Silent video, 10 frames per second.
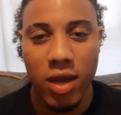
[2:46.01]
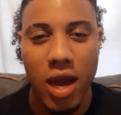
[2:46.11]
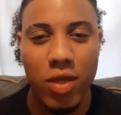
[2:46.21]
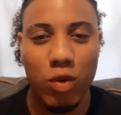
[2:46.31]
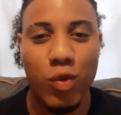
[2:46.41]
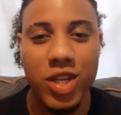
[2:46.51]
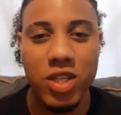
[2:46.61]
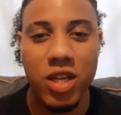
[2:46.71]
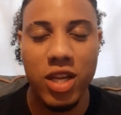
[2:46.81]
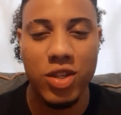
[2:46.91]
And the reason
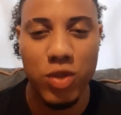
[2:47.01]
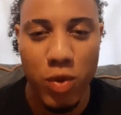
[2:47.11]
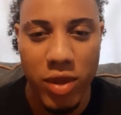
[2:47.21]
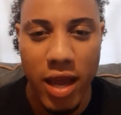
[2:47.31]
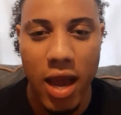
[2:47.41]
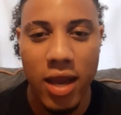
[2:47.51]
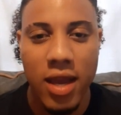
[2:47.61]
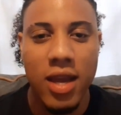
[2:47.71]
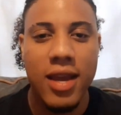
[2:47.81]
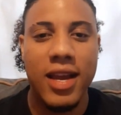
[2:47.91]
that they do that
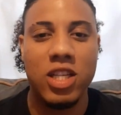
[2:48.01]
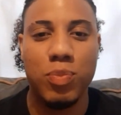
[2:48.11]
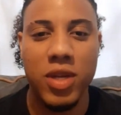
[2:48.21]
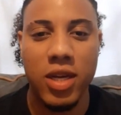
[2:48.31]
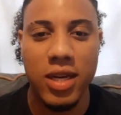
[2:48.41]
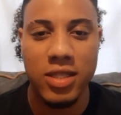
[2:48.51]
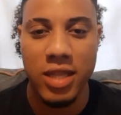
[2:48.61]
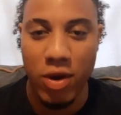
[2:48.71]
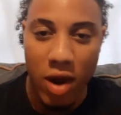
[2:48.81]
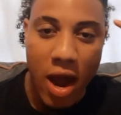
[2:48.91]
is because
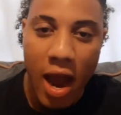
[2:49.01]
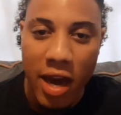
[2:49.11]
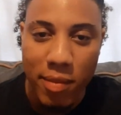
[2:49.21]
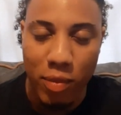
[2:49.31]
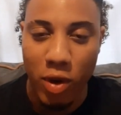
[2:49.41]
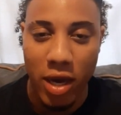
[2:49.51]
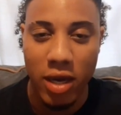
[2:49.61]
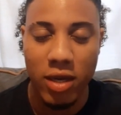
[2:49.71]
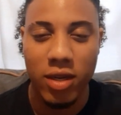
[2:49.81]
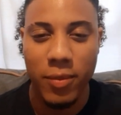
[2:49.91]
their hindbrain